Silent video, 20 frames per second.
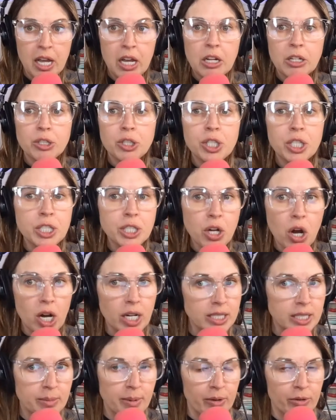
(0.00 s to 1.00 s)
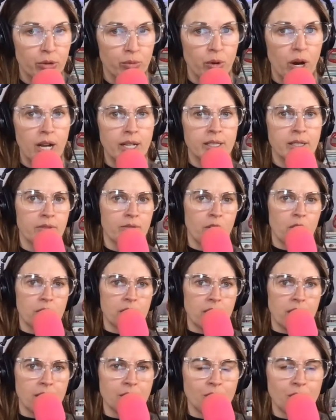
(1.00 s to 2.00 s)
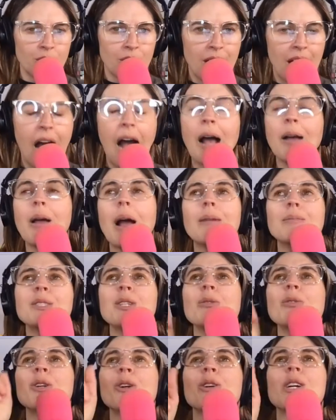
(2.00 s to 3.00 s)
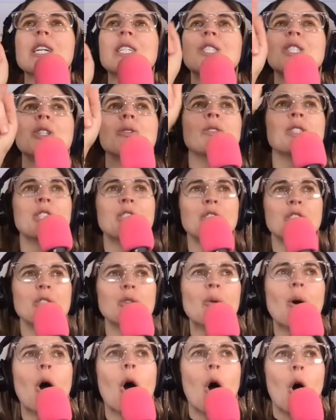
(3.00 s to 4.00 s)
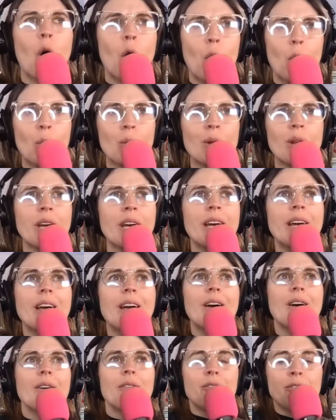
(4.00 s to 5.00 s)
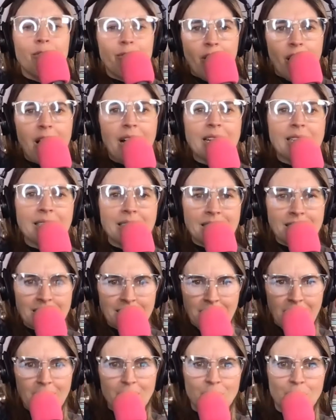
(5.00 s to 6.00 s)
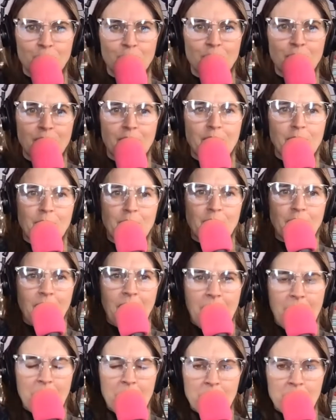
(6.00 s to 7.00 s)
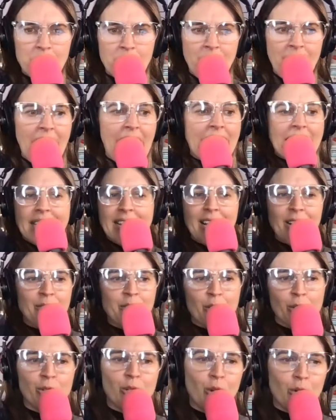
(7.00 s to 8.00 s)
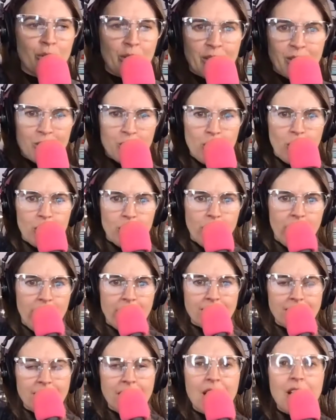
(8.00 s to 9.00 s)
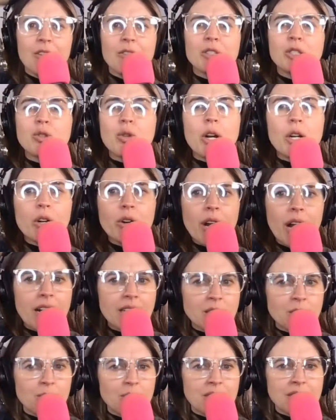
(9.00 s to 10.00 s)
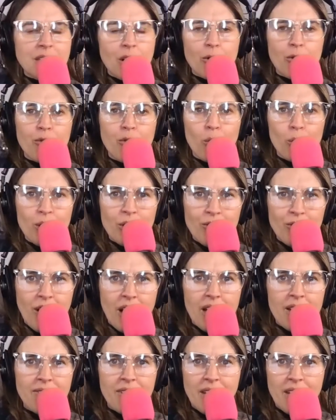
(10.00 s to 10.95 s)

She talks about the rise of Von Dutch. I- I'm so curious too. Did you own Von Dutch, um, any of their clothing, the trucker hats. The trucker hats would sell $45,